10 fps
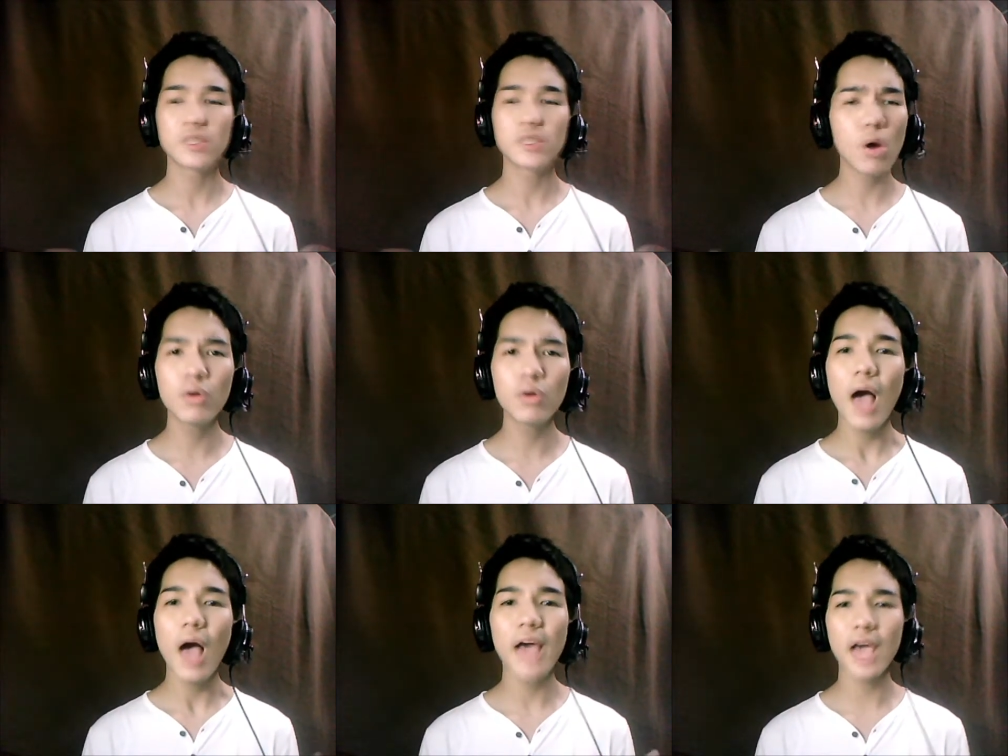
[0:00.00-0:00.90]
so
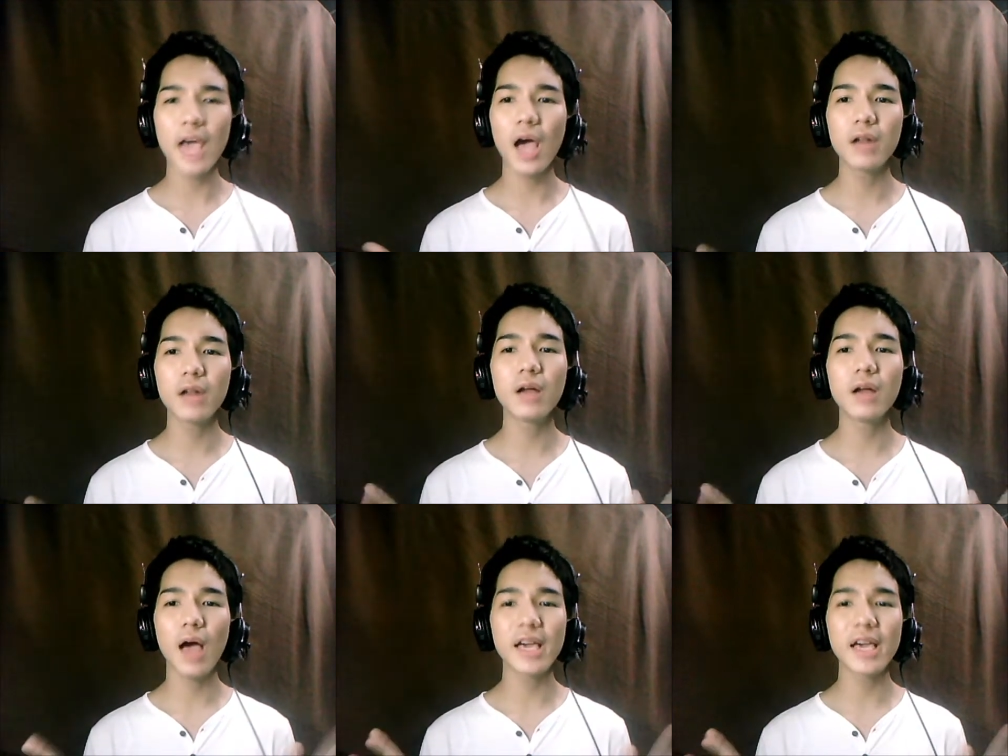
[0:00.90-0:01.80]
I can
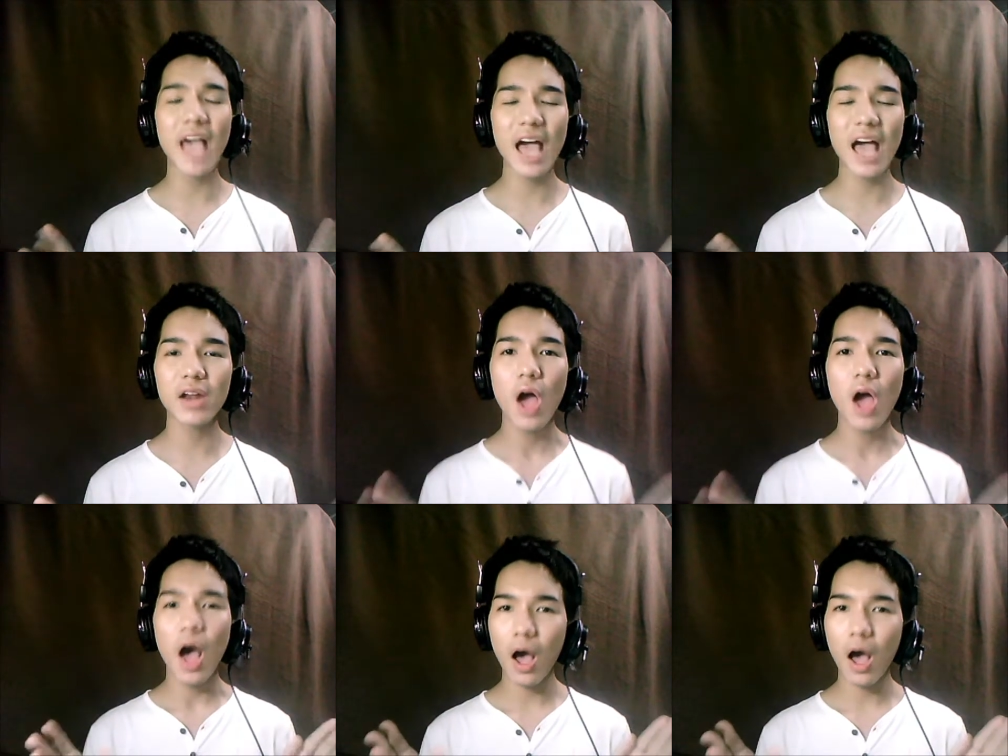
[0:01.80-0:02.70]
I can
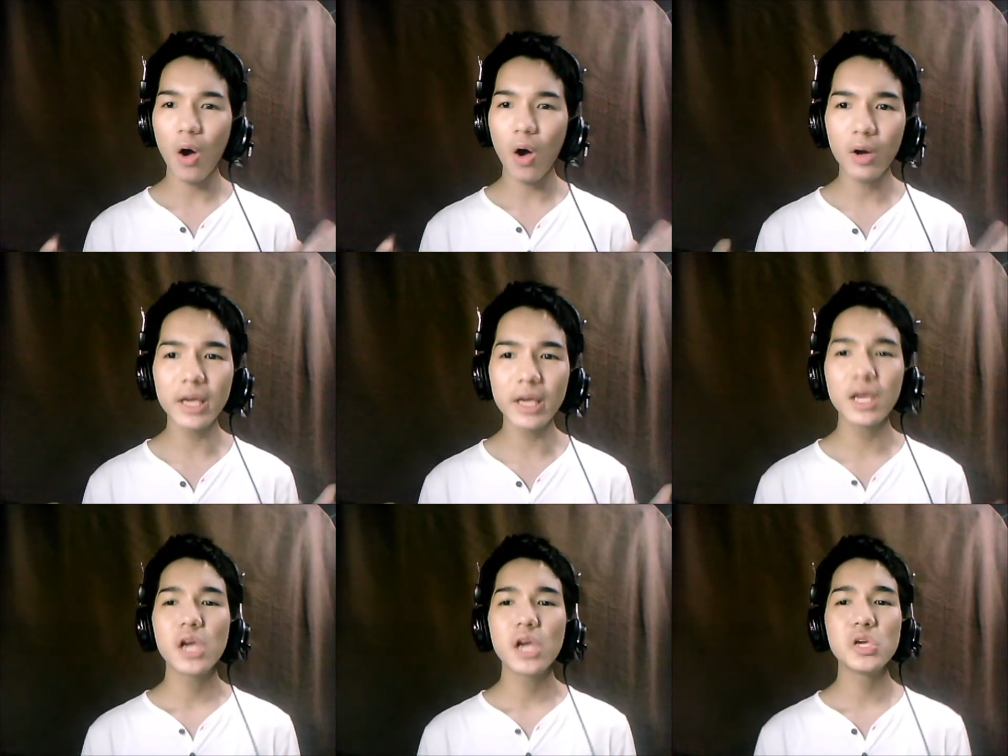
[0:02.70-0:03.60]
uh, only
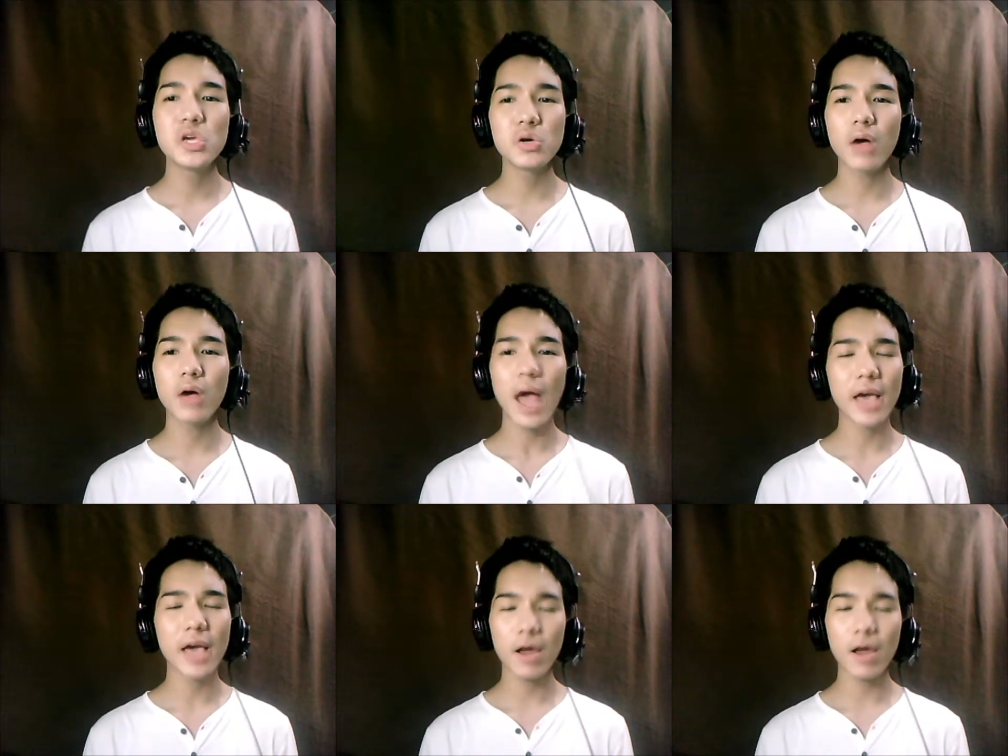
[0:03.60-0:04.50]
you
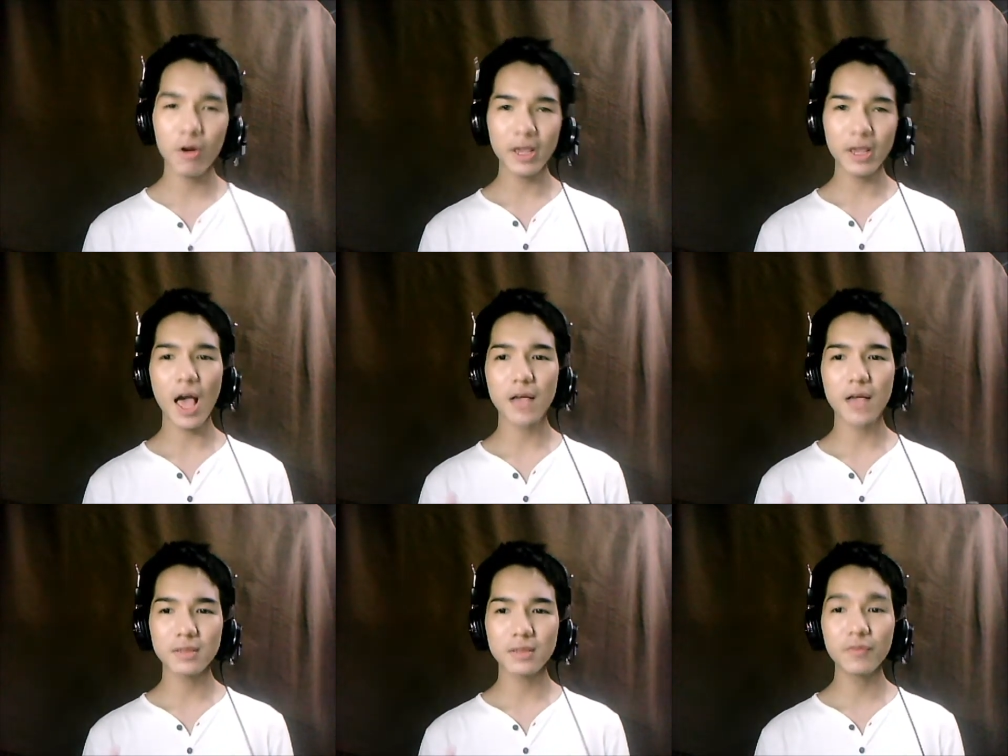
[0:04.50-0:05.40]
I can only
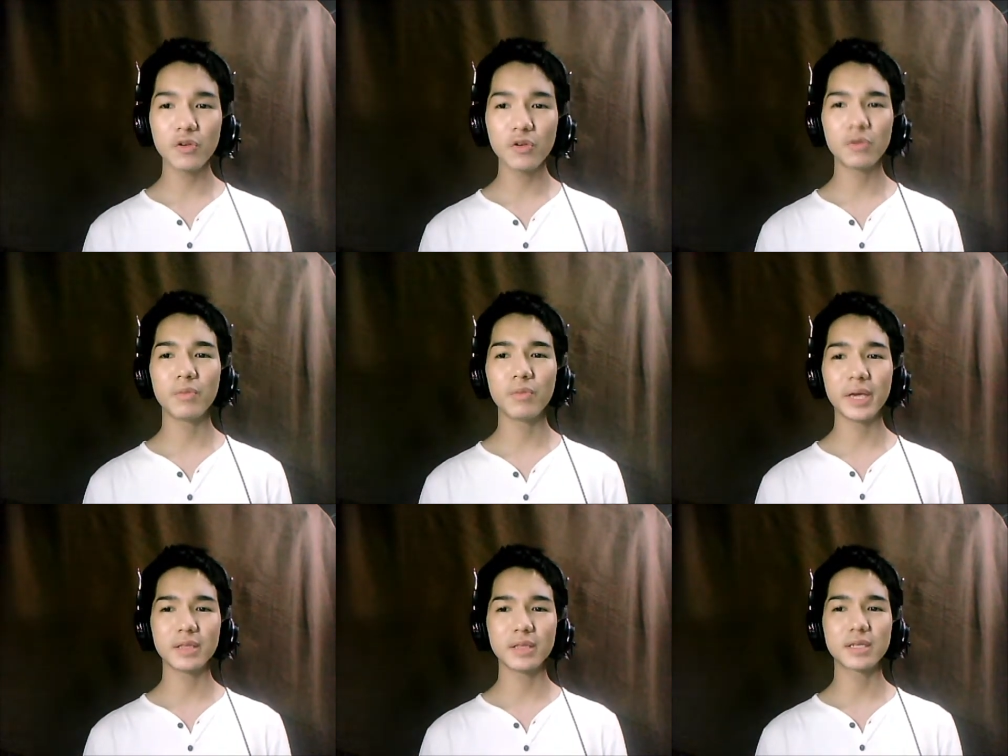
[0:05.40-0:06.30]
assume you
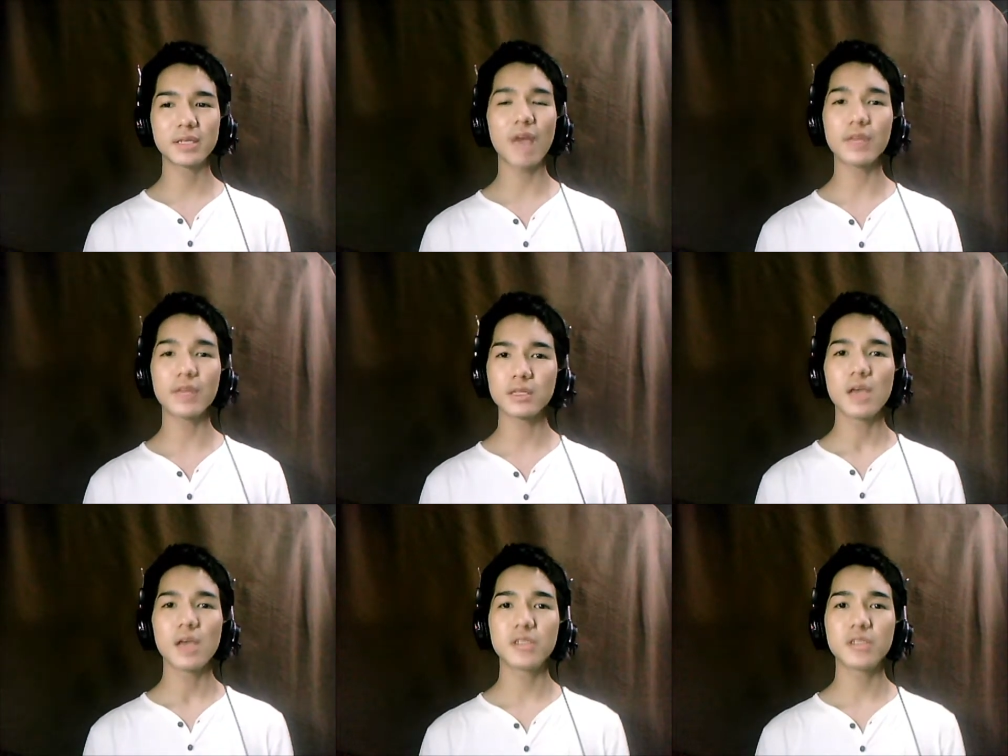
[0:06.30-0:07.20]
mean graphics
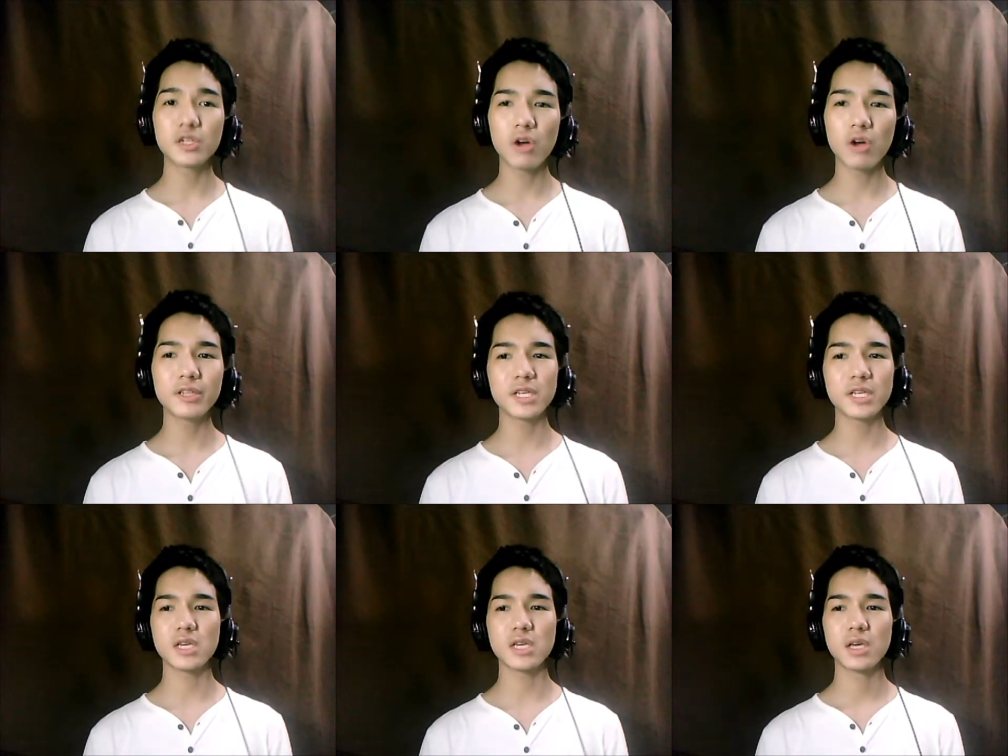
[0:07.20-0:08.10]

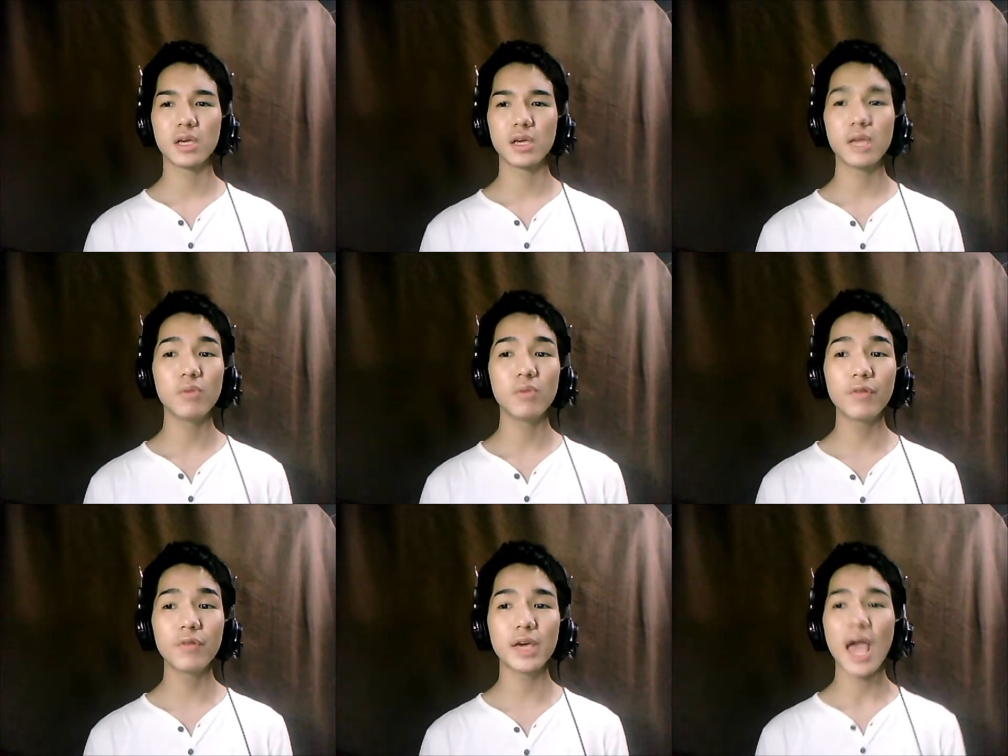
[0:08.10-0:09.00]
sexuality in
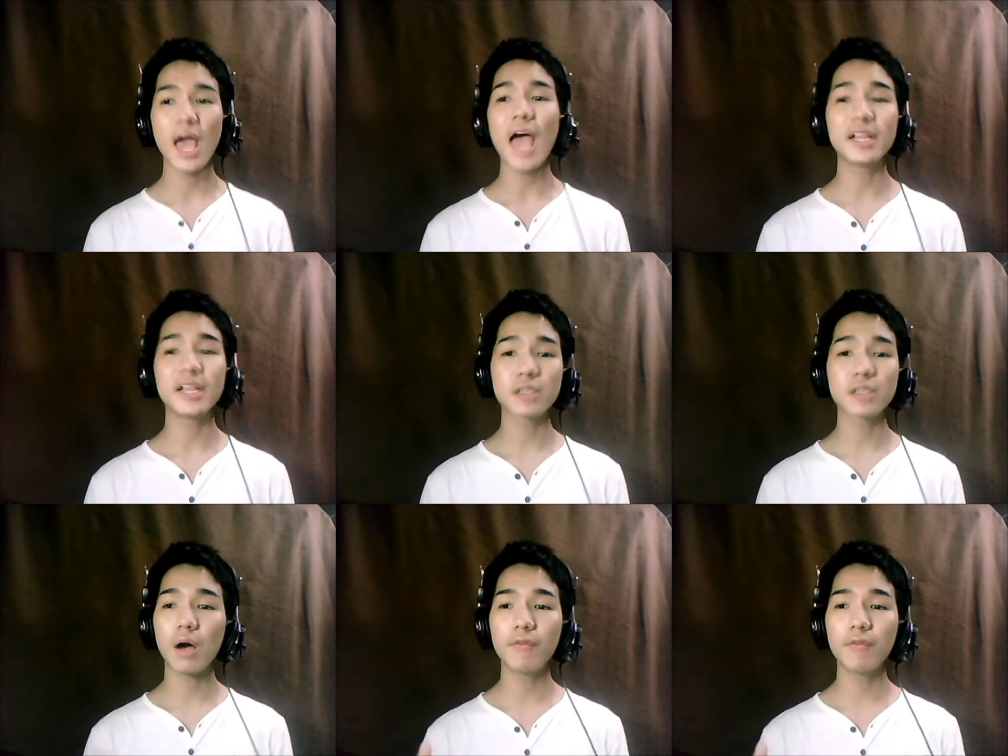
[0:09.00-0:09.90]
movie and
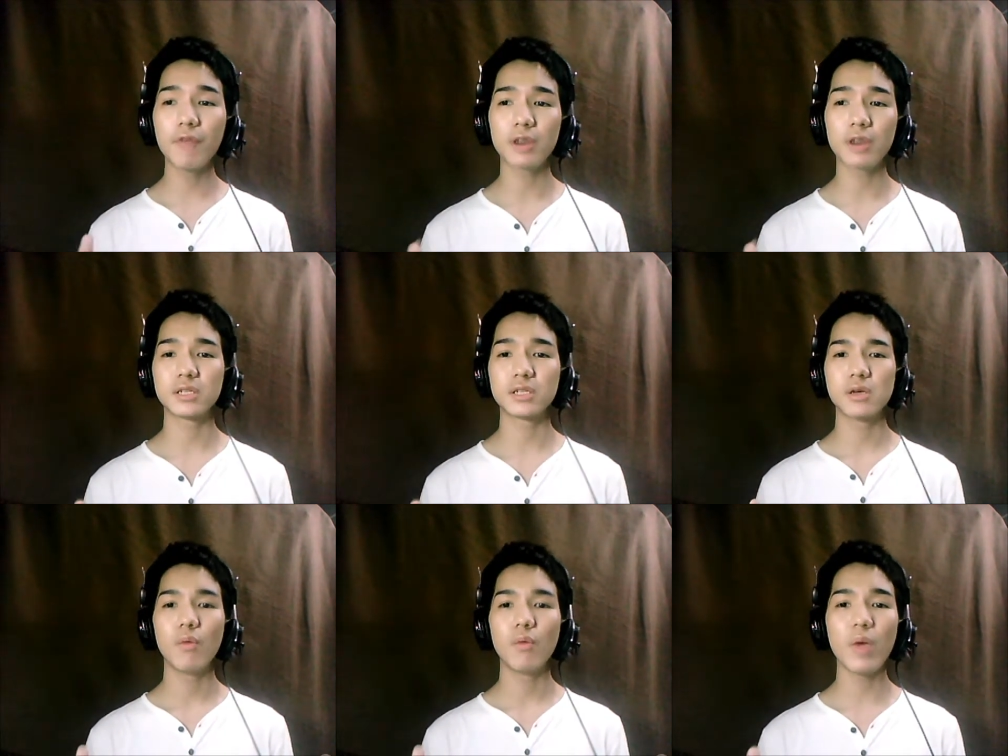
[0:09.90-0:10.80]
discomfort
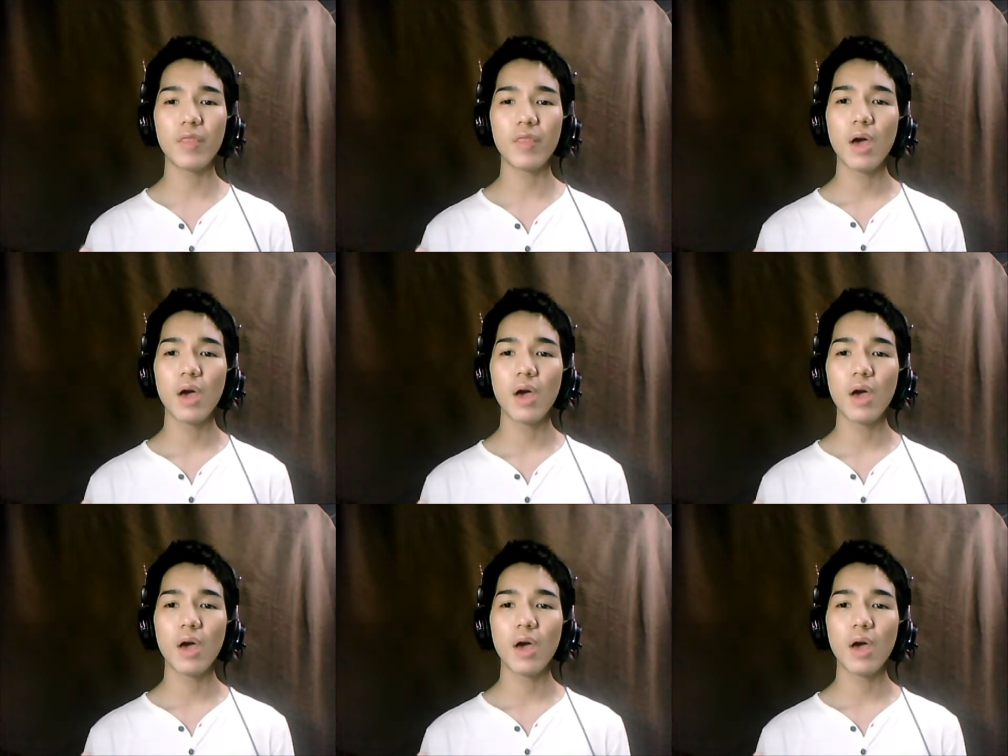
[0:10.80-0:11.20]
with